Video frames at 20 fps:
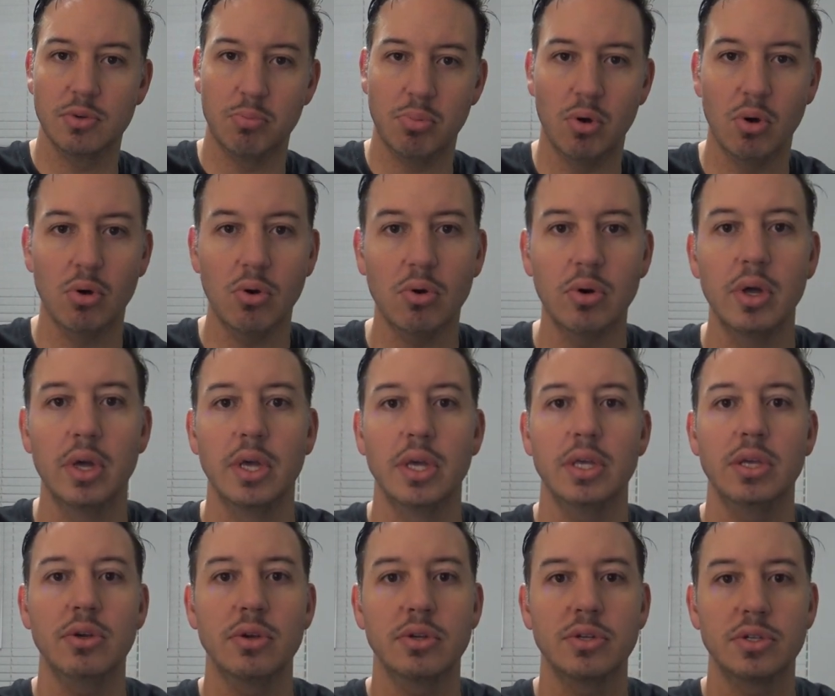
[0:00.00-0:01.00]
pole,
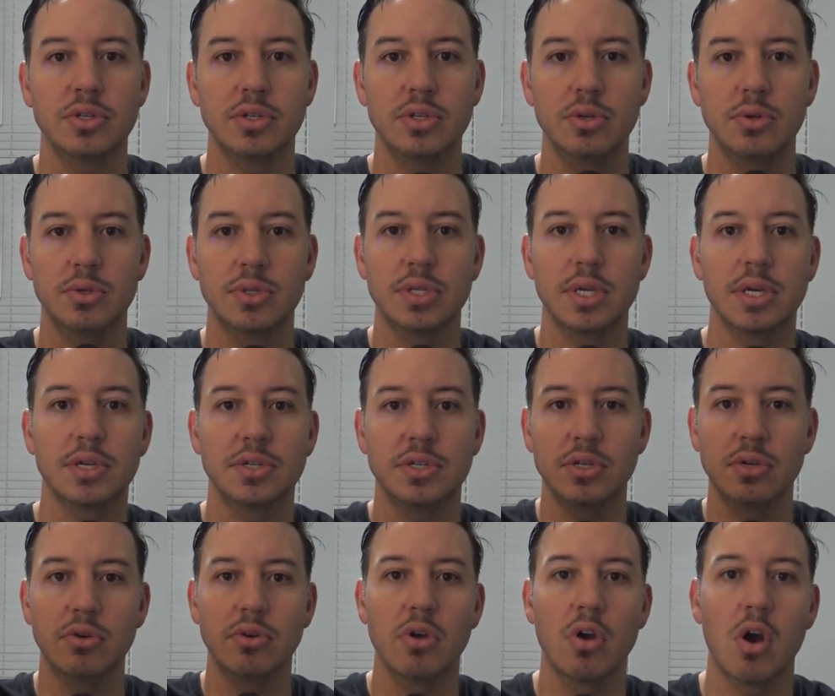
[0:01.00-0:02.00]
you can just use this.
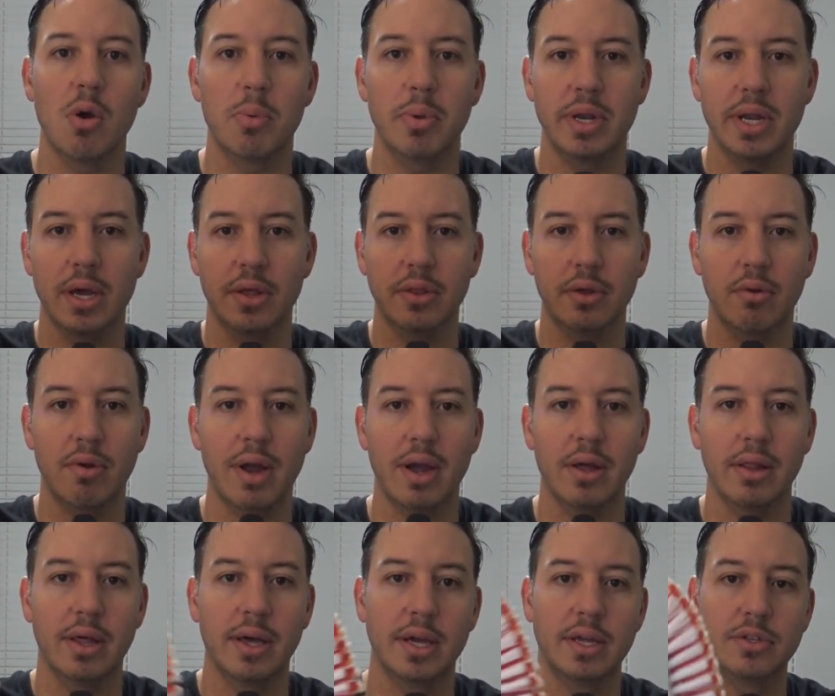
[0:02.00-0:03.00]
You can go up and down the
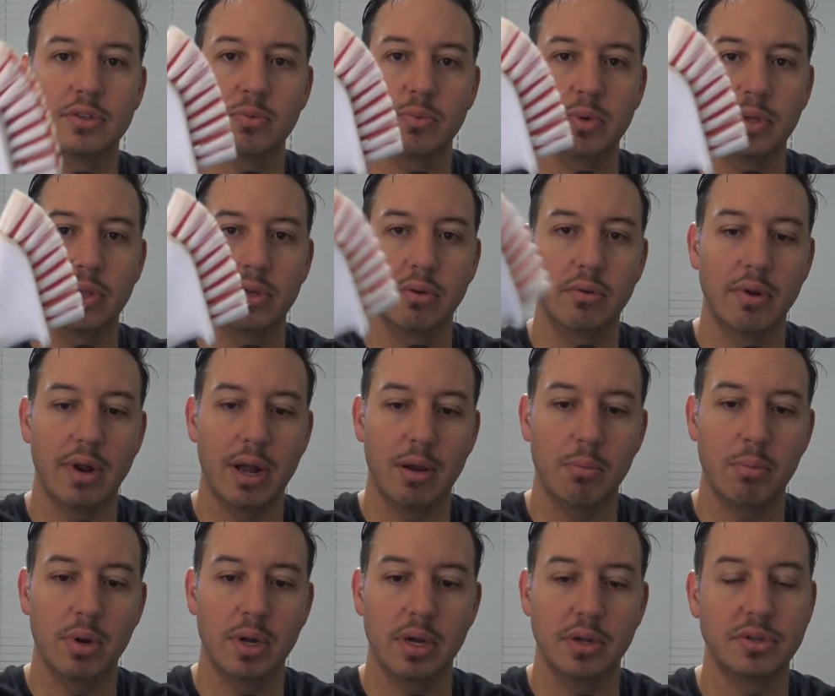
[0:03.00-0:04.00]
grout lines with your
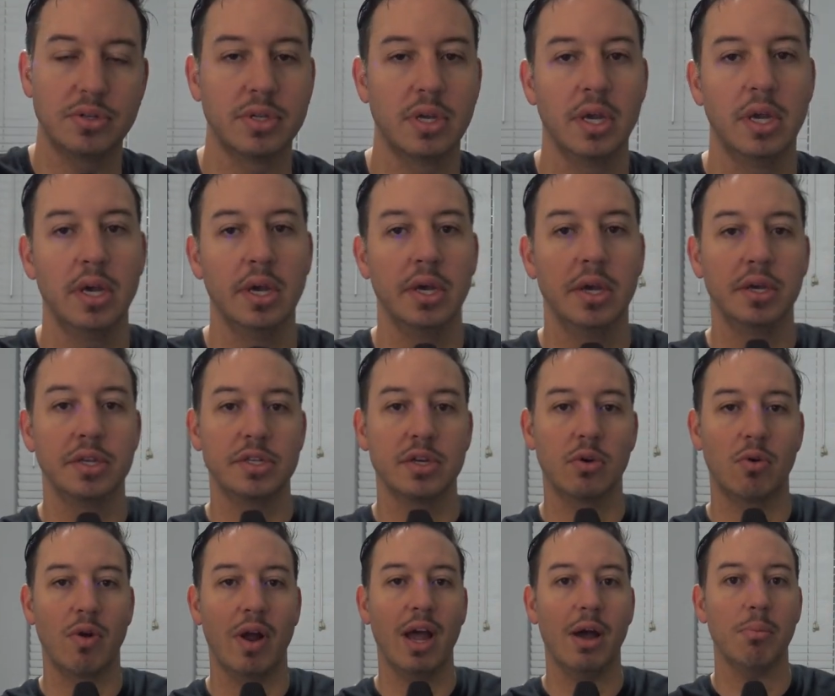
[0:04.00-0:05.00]
grout brush.
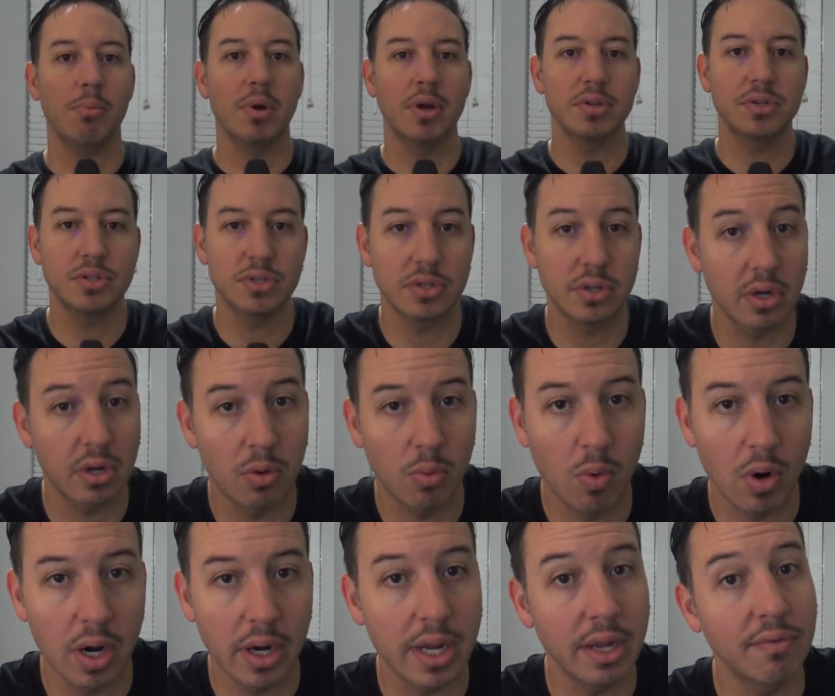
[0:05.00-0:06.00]
So grout brushes are going to
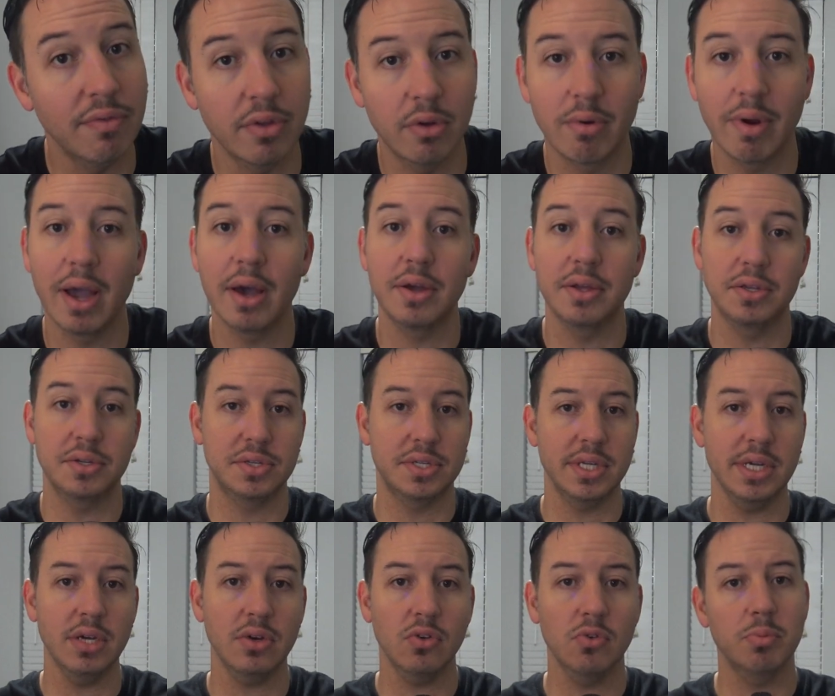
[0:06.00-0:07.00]
work if the grout is
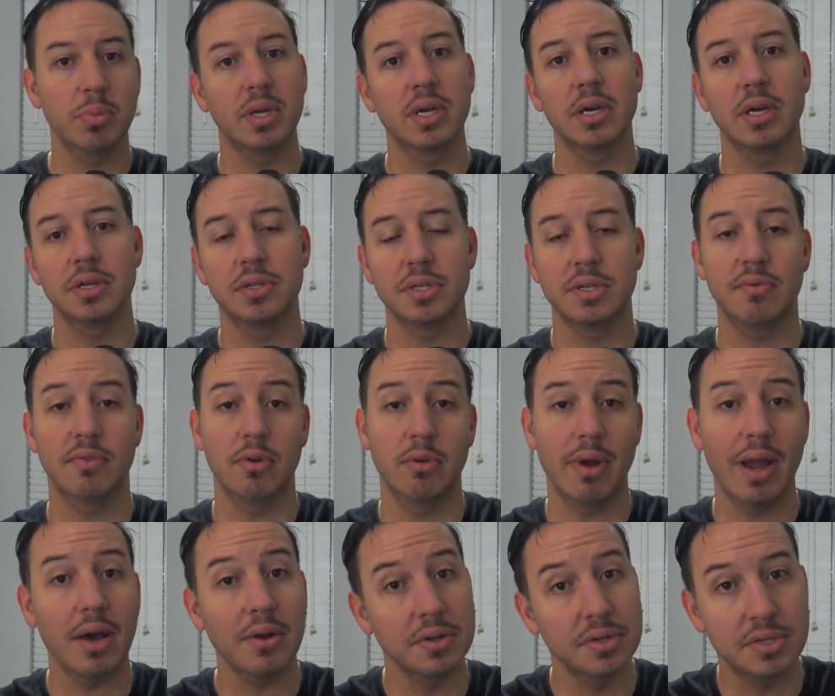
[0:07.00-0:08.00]
sealed because if the
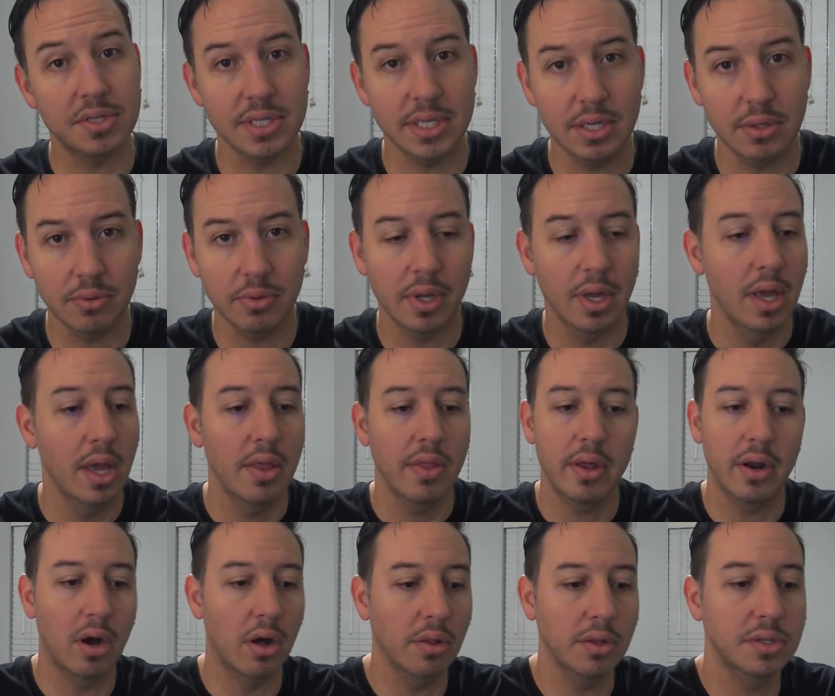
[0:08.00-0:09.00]
grout is sealed,
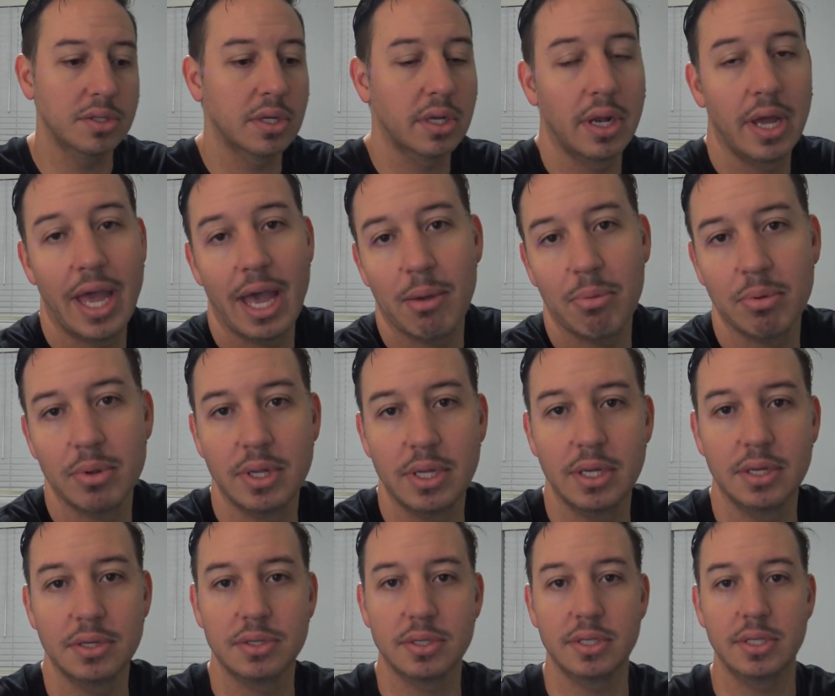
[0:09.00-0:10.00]
then all that's going to happen
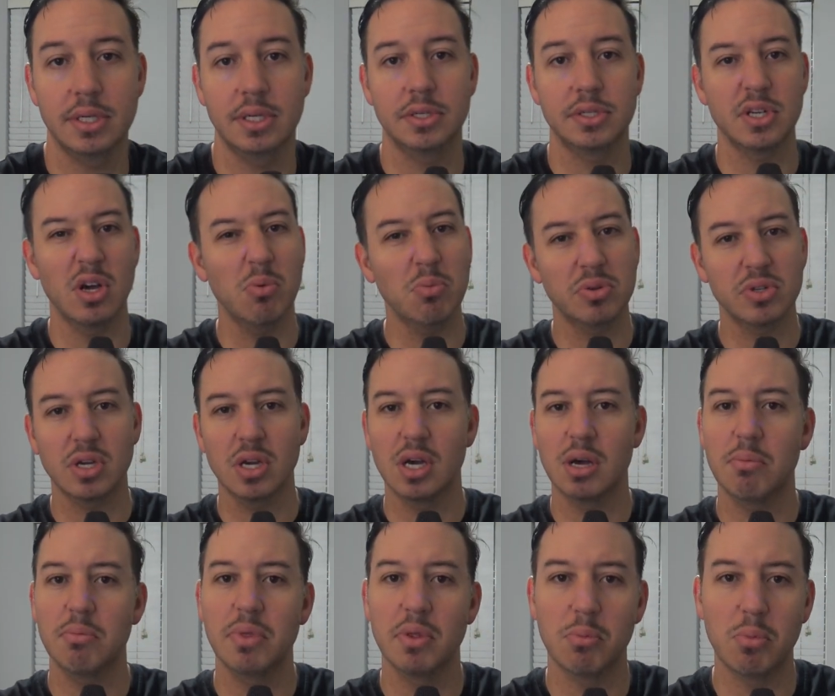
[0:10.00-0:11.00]
is the soap
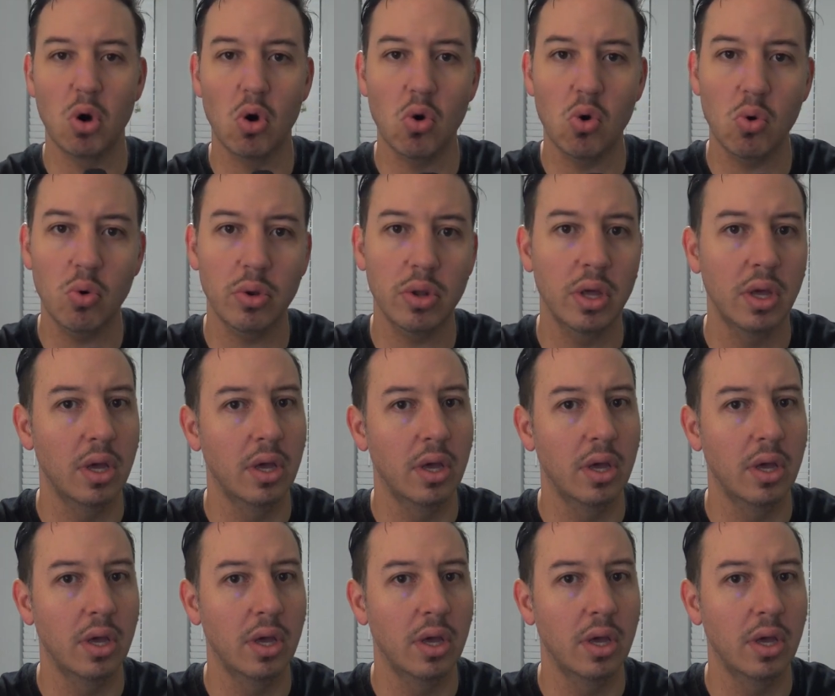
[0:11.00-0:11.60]
scum, the mold,